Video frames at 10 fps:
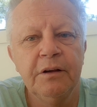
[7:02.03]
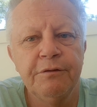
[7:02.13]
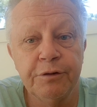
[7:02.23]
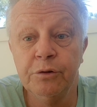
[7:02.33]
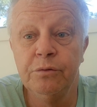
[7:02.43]

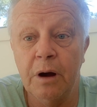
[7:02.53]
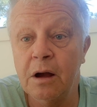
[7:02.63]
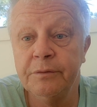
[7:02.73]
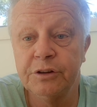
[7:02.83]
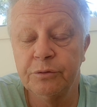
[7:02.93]
flew
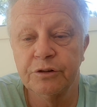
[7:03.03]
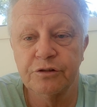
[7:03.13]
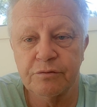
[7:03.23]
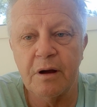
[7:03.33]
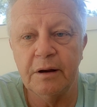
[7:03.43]
over to
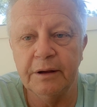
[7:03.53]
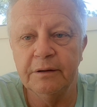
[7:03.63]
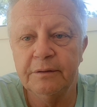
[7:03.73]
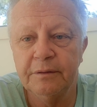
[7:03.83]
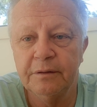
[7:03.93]

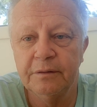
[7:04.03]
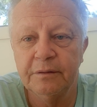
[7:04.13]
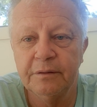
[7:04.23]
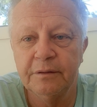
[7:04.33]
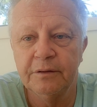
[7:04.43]
Australia
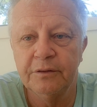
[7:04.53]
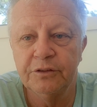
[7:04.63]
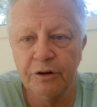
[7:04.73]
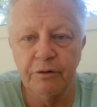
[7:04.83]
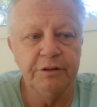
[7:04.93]

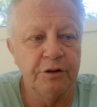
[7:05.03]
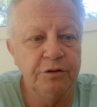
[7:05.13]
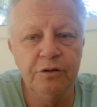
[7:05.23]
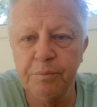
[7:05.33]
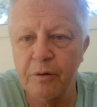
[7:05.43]
to greet the
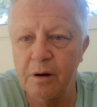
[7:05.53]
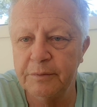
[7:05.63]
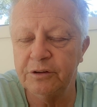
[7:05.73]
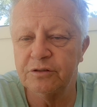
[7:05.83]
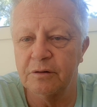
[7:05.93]
new Prime
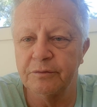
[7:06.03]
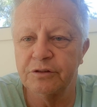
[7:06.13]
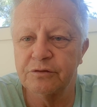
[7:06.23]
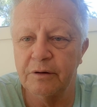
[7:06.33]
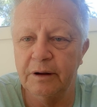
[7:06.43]
Minister of
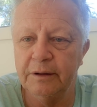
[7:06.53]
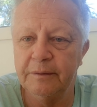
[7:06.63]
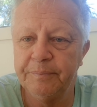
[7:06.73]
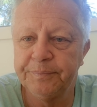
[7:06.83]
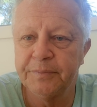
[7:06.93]

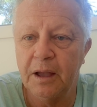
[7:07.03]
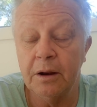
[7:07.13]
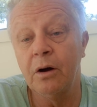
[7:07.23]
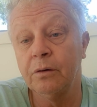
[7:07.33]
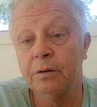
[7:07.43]
Australia
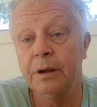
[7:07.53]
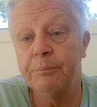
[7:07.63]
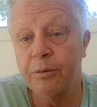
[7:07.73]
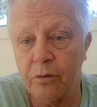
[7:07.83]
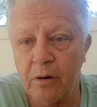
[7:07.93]
and hold a
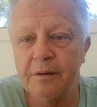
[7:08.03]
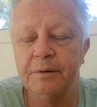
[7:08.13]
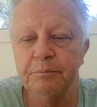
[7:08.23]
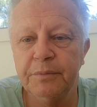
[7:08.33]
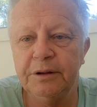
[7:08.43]

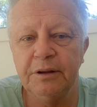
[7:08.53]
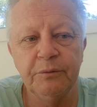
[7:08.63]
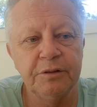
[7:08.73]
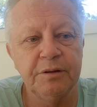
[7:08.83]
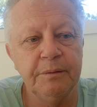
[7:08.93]
private meeting
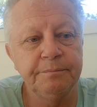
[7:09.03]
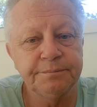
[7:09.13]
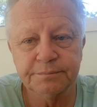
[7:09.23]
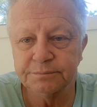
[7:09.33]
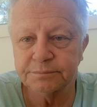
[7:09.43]
with
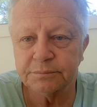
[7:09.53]
him,